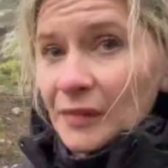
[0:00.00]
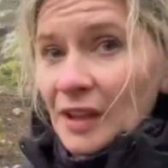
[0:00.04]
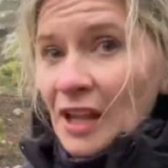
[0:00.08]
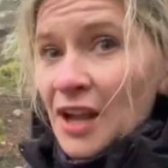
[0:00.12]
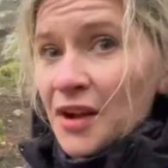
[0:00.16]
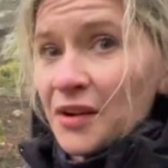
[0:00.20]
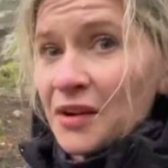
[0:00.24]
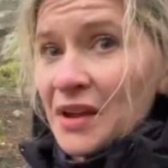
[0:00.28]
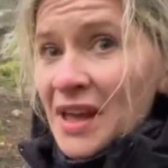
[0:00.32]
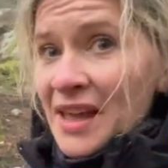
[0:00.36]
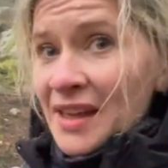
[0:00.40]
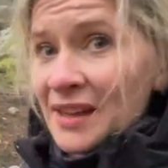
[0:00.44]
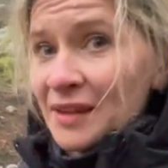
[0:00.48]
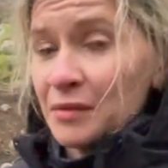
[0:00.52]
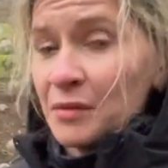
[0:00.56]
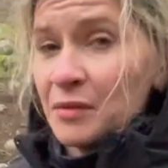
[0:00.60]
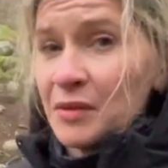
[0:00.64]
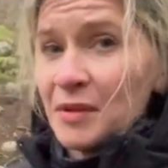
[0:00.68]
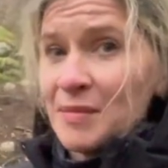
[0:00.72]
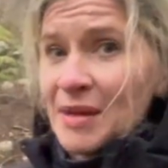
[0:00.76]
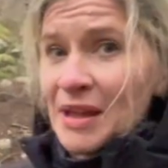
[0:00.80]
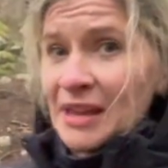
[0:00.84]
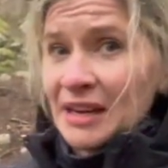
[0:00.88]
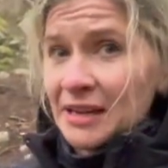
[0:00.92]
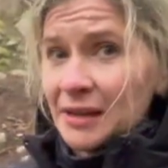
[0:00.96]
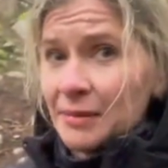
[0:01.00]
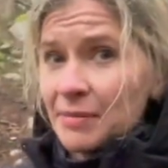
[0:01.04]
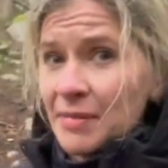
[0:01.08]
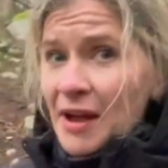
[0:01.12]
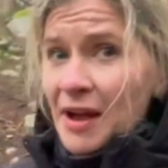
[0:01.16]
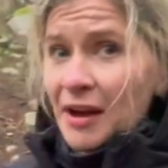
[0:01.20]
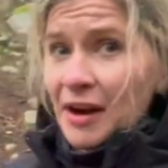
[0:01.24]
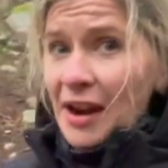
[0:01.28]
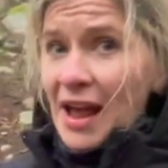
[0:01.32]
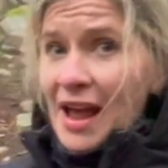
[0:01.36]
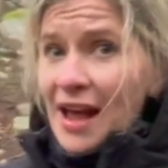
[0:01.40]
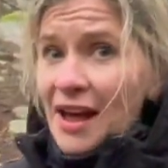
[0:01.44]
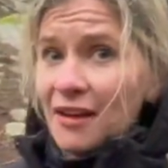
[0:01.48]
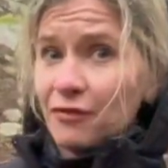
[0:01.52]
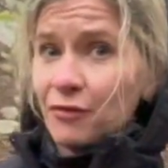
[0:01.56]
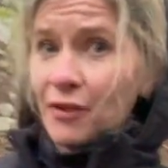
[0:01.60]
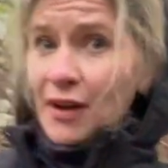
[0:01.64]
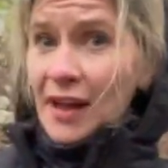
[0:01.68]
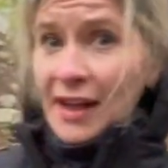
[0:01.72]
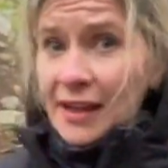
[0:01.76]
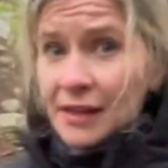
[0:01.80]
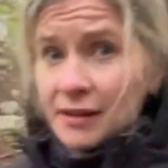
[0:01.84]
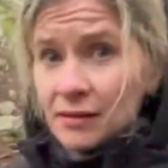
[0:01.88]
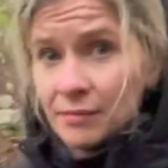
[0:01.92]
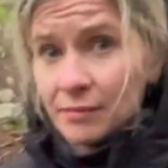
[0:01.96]
Okay, we made it about
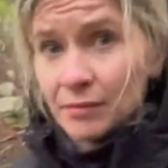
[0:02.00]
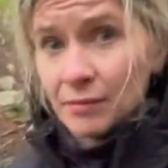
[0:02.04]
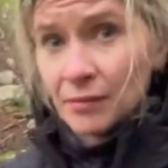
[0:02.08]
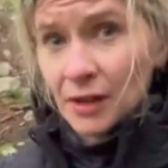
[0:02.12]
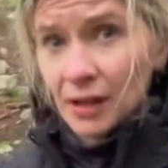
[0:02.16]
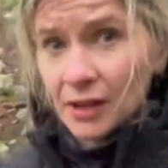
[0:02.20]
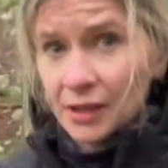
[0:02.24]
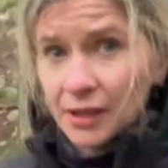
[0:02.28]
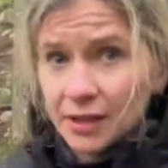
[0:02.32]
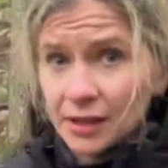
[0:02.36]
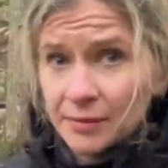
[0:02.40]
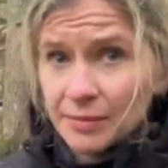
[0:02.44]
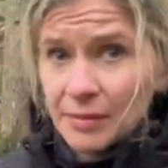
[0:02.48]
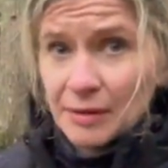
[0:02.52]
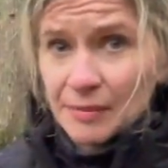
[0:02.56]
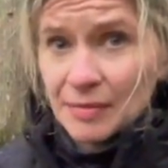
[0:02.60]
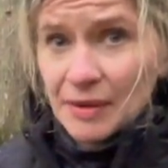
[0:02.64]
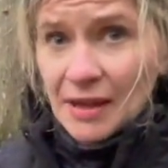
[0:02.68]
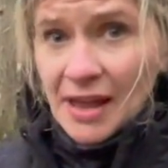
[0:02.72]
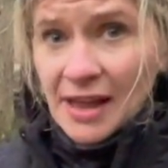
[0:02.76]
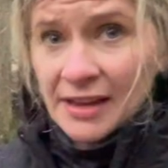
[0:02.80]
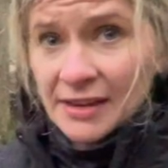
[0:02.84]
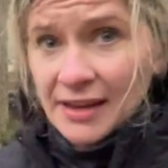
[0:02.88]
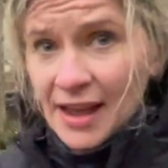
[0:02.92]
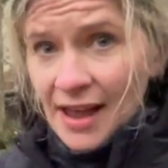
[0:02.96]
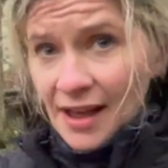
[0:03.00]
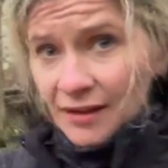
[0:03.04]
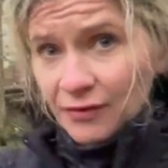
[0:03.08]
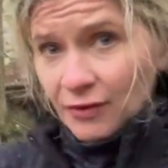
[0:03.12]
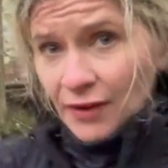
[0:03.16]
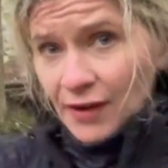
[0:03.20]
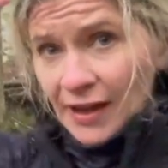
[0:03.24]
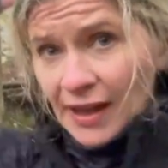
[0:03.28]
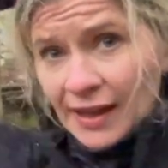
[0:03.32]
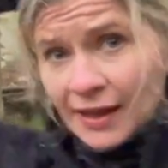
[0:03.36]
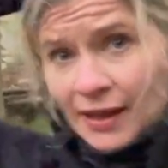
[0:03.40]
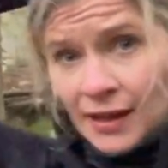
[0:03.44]
halfway a little bit beyond halfway,